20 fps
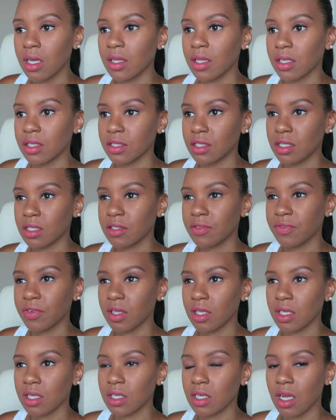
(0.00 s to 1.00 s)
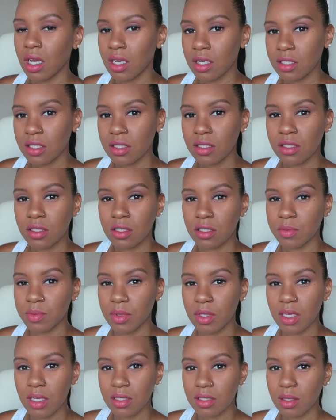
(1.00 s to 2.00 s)
than just feeling nauseous just
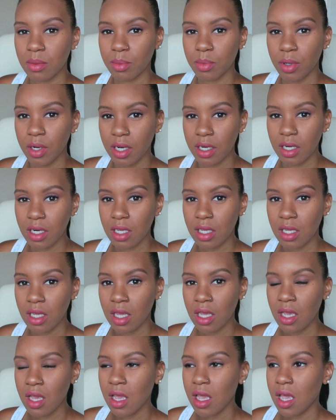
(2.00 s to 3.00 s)
because I'm pregnant.